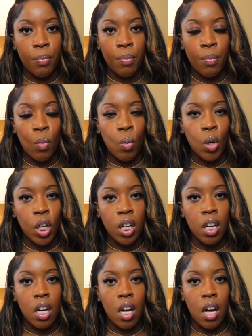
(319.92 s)

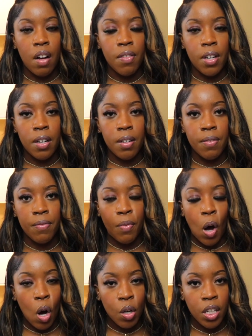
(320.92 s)
more of a
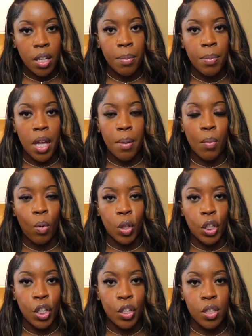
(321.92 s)
volume and more
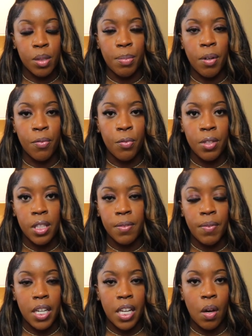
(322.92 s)
curls. But for this
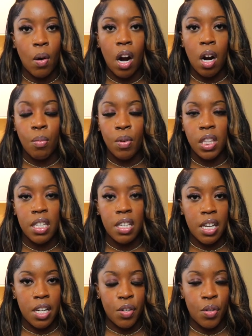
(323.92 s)
video, I really
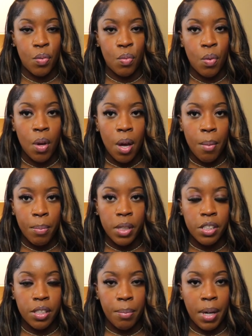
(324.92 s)
didn't do
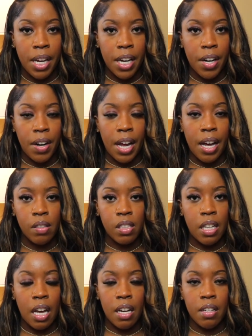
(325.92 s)
much to my hair
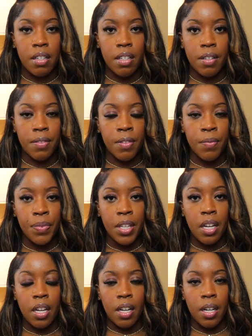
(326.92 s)
outside of
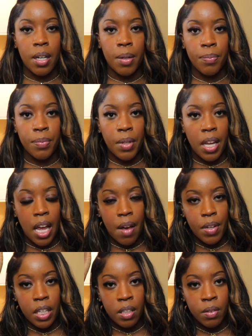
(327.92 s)

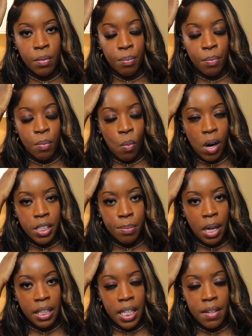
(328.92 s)
having washed
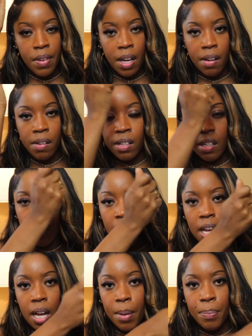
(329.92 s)
my leave out.
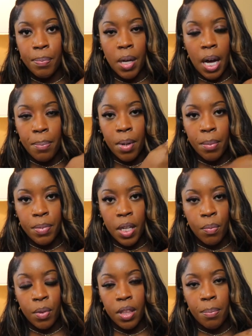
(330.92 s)
I bumped
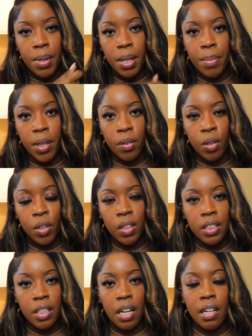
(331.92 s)
it with a big barrel
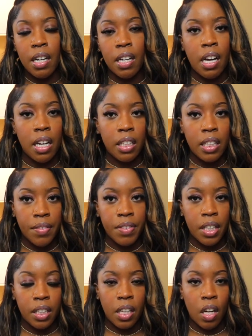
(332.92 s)
curling iron and kind of left
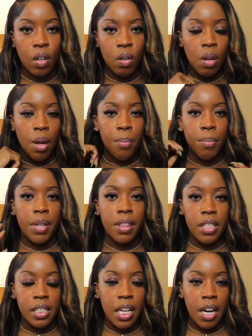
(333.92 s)
it alone. But
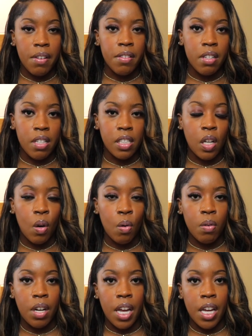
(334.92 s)
this hair does
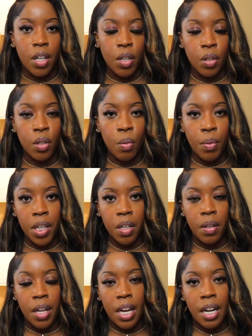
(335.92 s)
hold a curl
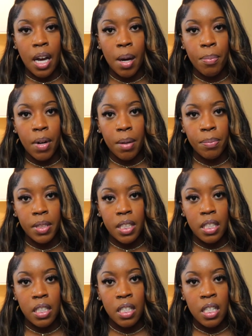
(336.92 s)
well, and I'll
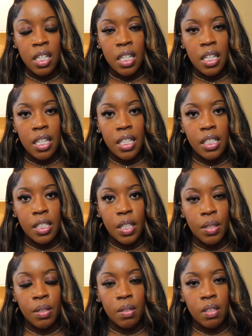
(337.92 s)
probably
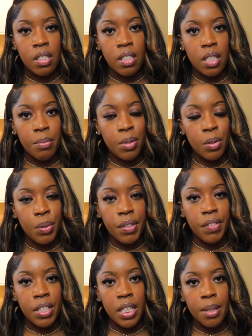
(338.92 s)
insert some sort
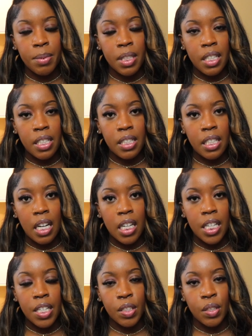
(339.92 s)
of clips inside
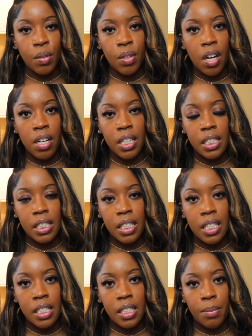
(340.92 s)
of here so y'all can
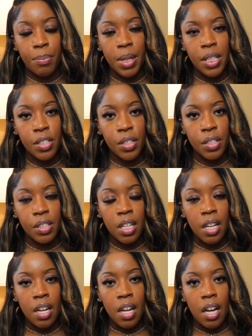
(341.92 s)
see some pictures
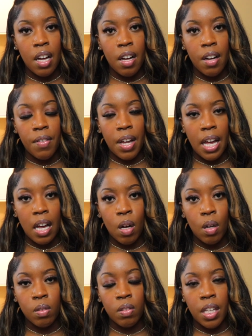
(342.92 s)
of
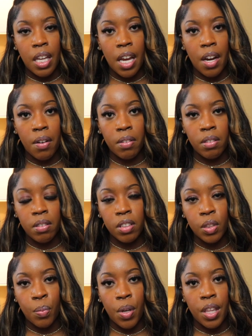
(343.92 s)
how the hair
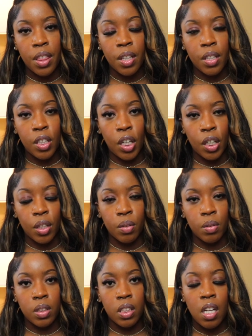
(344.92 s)
looks with
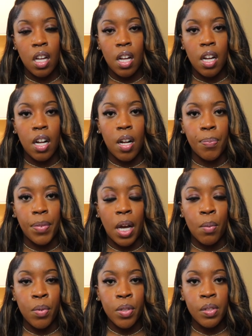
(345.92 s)
curls. I
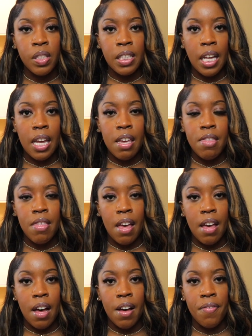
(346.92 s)
will say
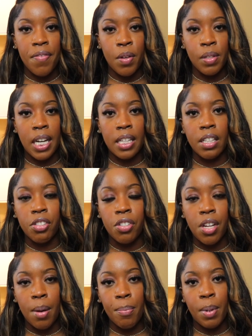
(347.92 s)
that I feel like the
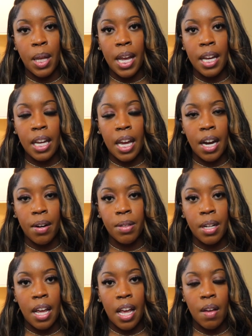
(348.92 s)
jet black hair
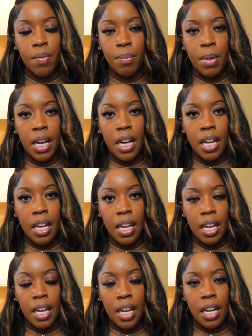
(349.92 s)
that I have in my
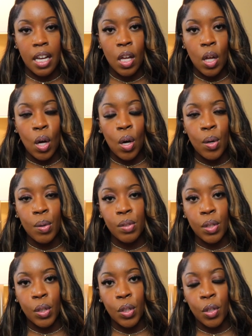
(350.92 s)
head holds
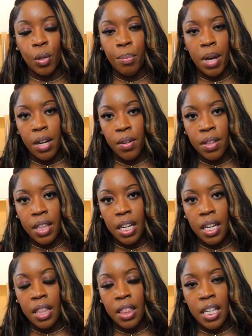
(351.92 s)
a curl better
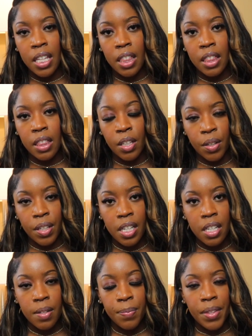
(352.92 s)
than the
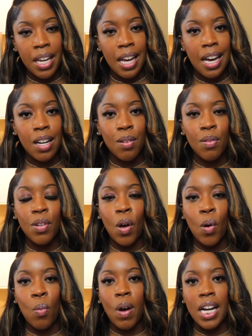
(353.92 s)
30. I don't
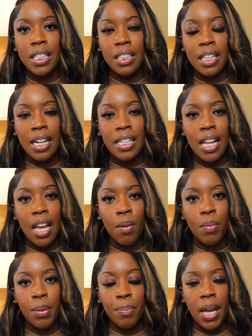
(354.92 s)
know why it's like that
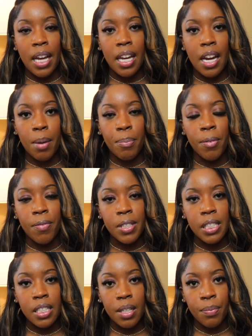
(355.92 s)
with pack hair, but for
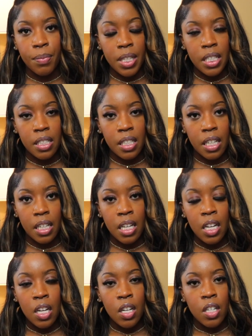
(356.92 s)
some reason
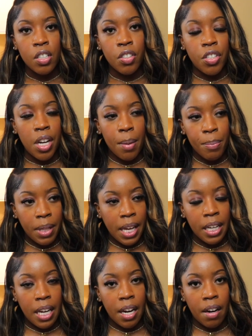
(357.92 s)
jet
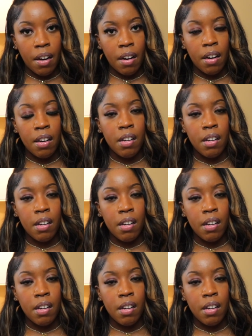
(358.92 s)
black hair